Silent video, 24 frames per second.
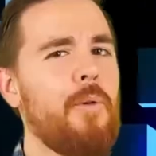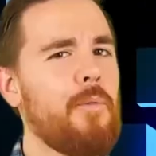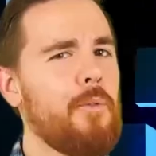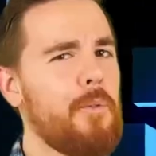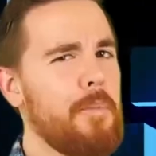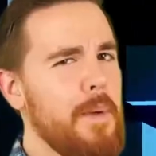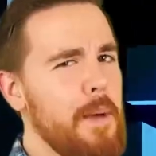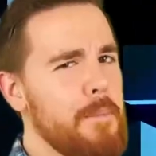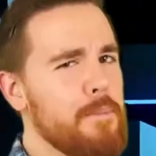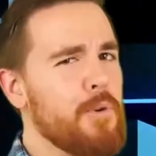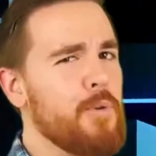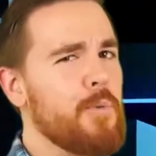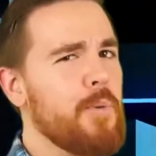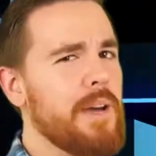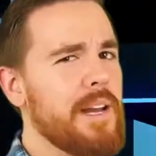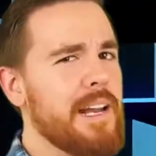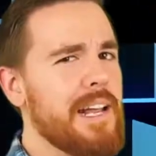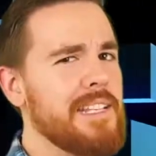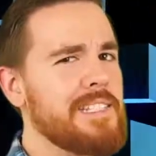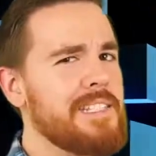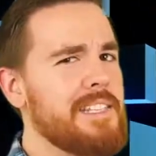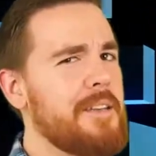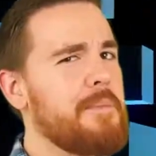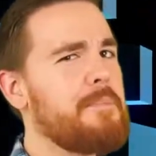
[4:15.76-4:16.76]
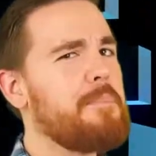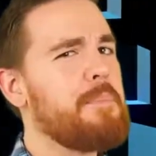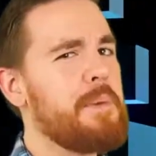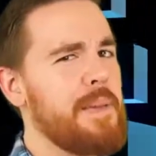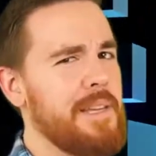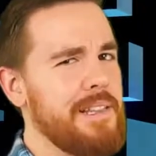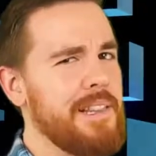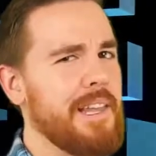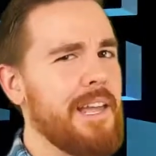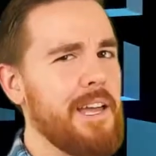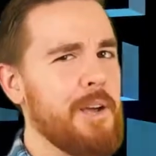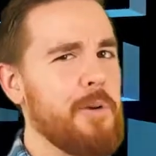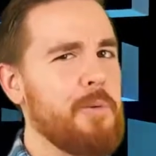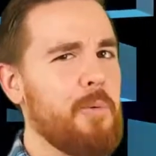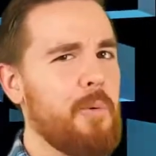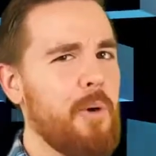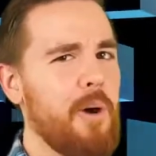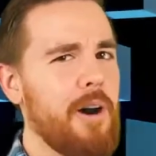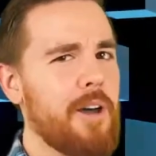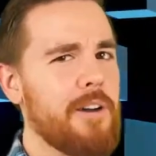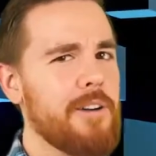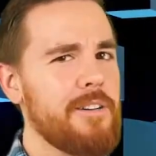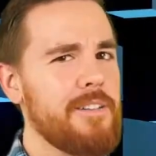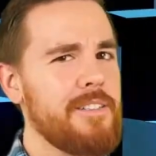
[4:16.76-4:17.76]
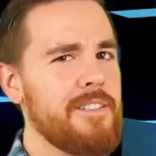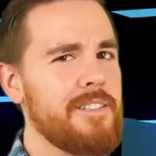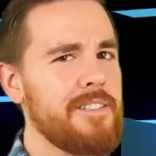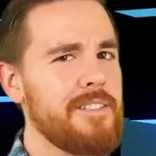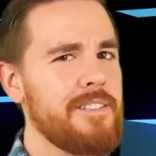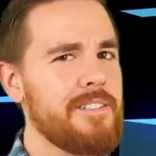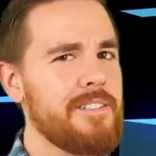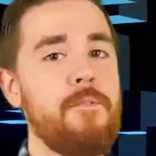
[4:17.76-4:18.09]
Remember when I said be like water?